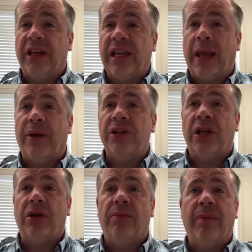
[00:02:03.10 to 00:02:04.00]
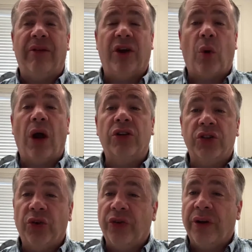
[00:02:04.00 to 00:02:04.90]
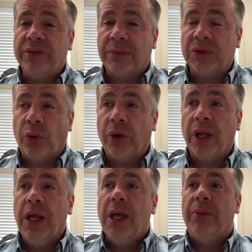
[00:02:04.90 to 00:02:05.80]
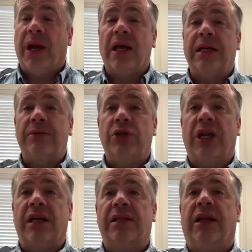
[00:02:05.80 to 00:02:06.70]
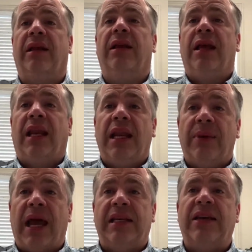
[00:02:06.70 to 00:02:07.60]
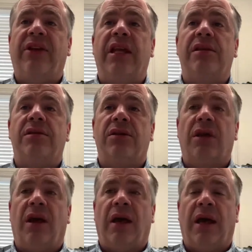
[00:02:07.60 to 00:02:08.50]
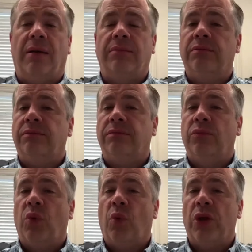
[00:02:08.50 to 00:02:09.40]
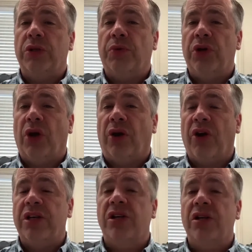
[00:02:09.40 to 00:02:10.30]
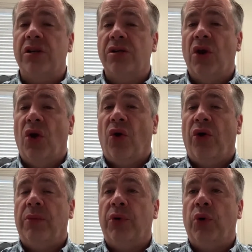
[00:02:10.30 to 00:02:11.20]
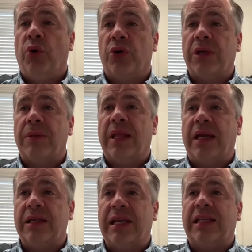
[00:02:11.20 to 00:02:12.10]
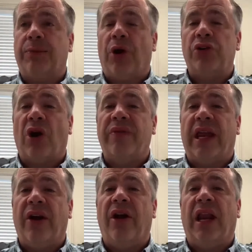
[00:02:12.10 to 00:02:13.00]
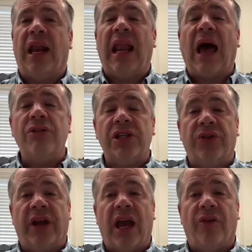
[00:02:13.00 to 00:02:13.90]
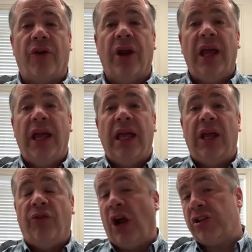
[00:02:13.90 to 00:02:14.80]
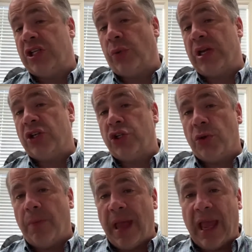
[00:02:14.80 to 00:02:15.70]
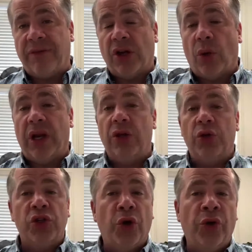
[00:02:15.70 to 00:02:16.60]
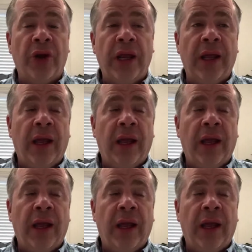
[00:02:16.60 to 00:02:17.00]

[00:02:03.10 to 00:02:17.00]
damage and may require surgery of some sort. But a lot of times you can actually limit activities, whether it's putting you on crutches or in a boot or something that actually takes the pressure off that area and allows it to recover. In rare situations, you may have to go in and do surgery.